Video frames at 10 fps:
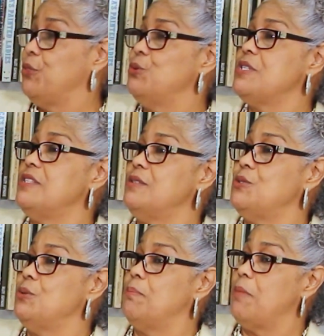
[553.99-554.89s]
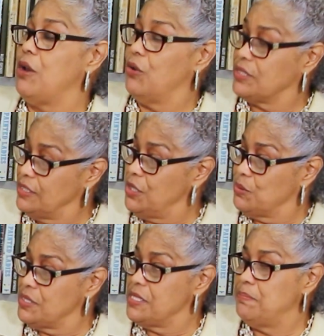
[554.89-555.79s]
Those are a lot of the
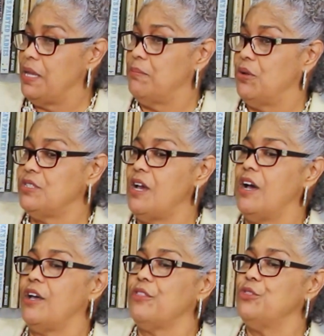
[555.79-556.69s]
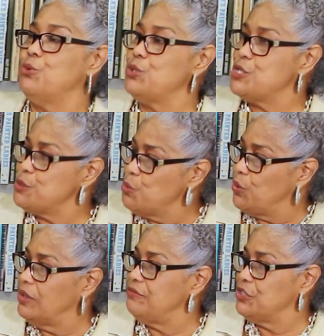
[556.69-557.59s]
houses in Belmont are those
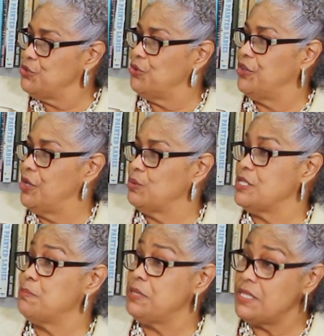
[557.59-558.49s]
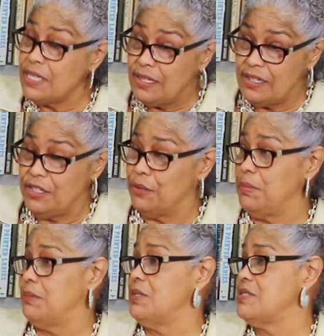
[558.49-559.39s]
smaller Victorian houses, particularly on
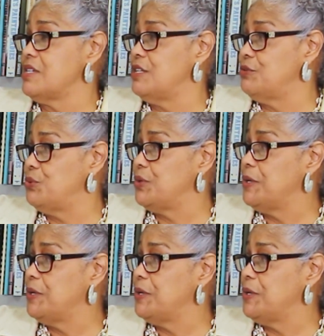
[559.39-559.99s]
Belmont Circular Road.